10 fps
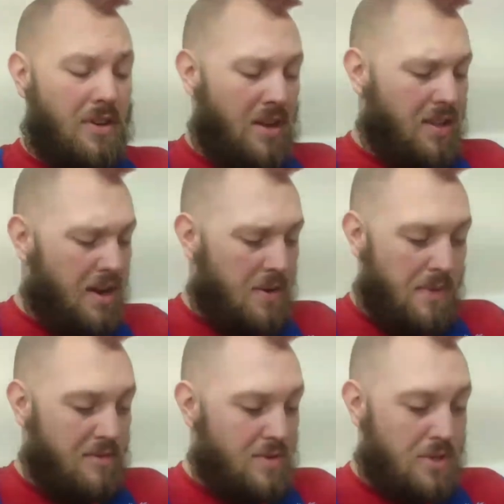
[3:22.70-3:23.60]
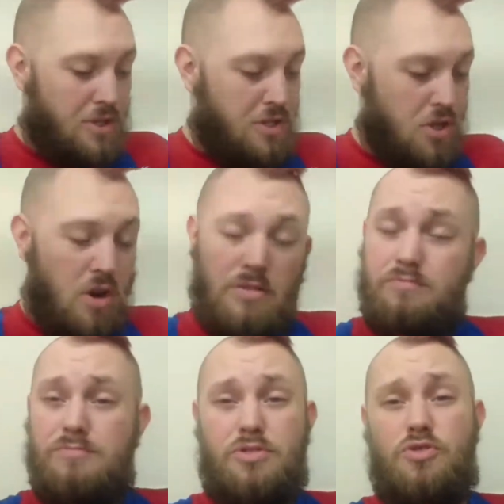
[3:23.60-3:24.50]
I don't know whether it's a
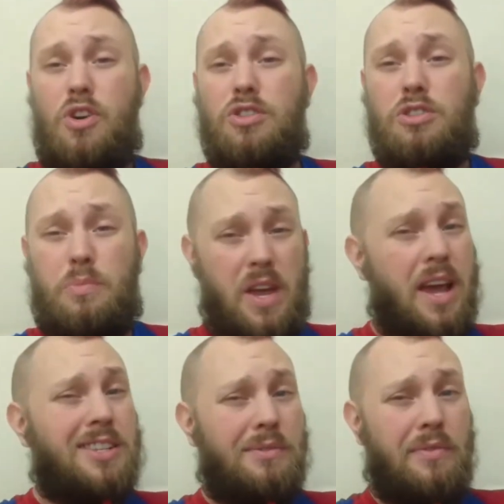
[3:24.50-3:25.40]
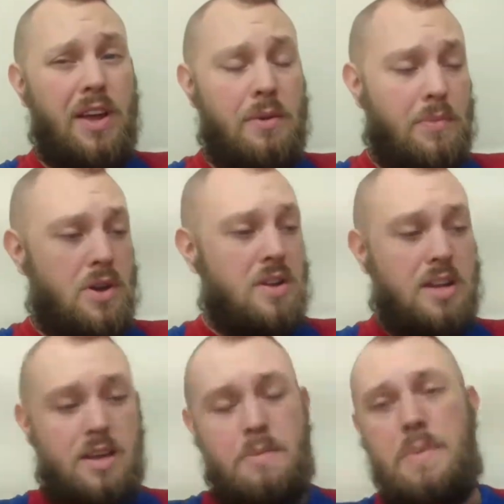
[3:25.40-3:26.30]
shot cross, but he had some venom
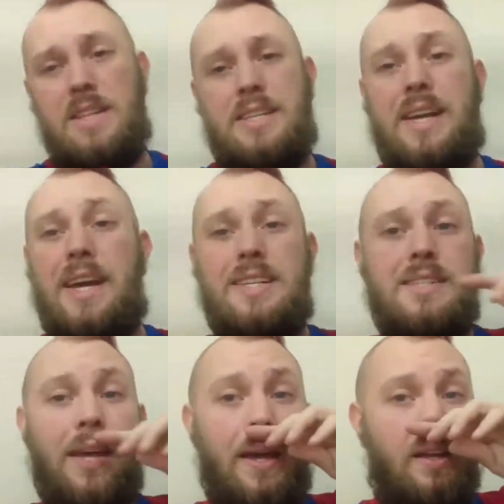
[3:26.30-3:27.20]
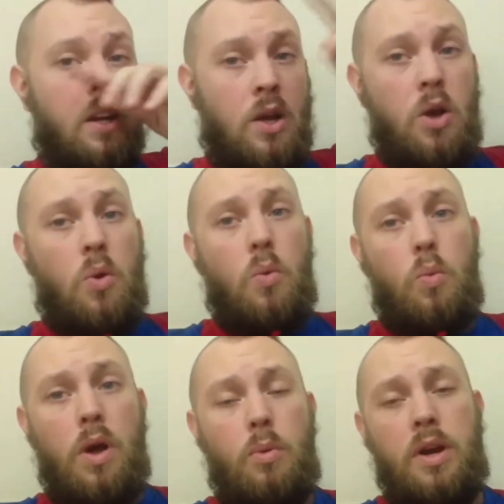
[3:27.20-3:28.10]
behind it, and Benteke's there.
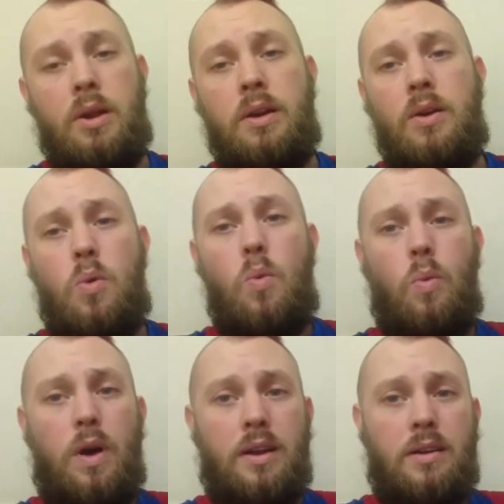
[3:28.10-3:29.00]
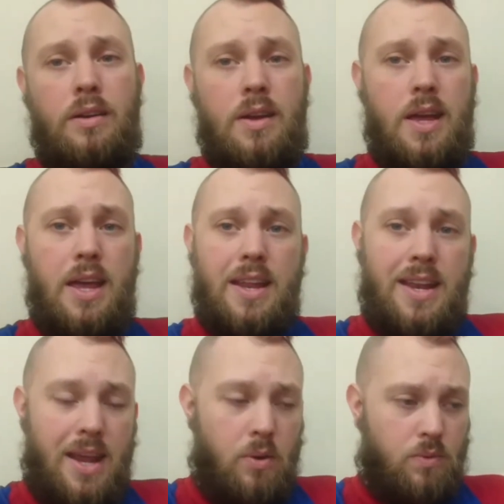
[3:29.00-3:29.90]
We're winning
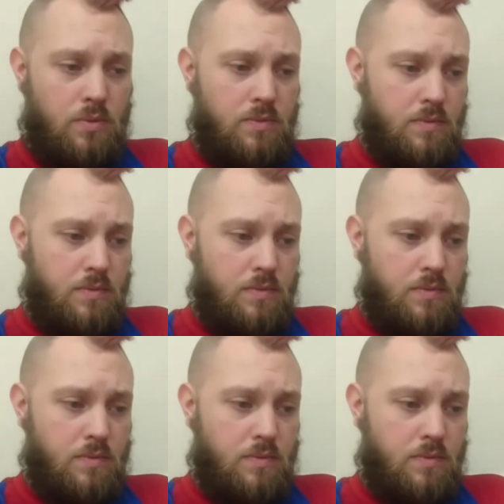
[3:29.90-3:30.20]
1-0.